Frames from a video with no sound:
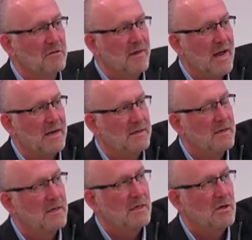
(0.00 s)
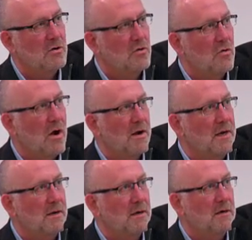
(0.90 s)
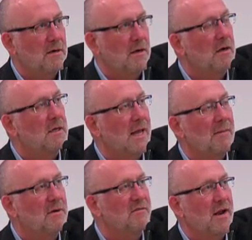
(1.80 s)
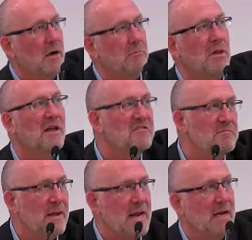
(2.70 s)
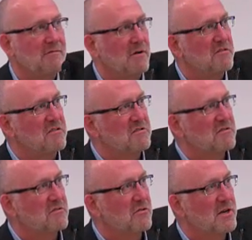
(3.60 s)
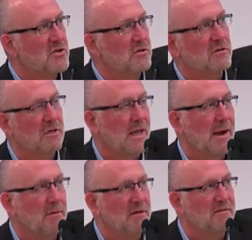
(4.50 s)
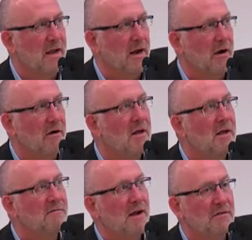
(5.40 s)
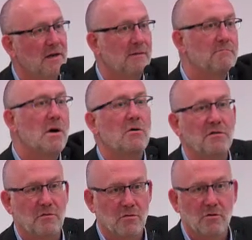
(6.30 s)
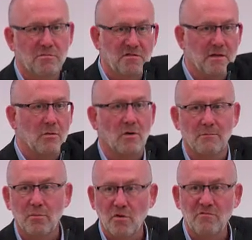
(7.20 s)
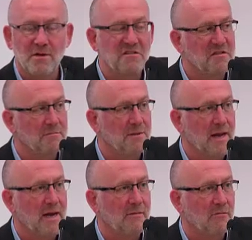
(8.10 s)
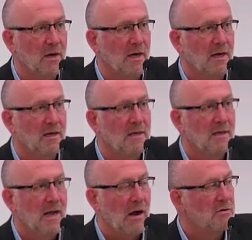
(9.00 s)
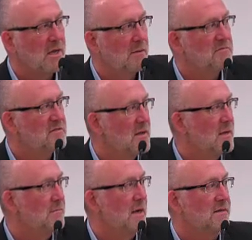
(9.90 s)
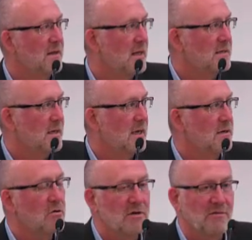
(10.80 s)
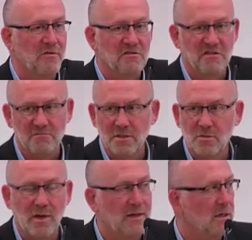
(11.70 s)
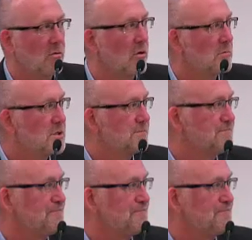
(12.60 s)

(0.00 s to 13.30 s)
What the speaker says: to that chronic collaborative care plus pain versus traditional collaborative care, found that in both groups there were improvements in pain outcomes, but that no differences between the groups.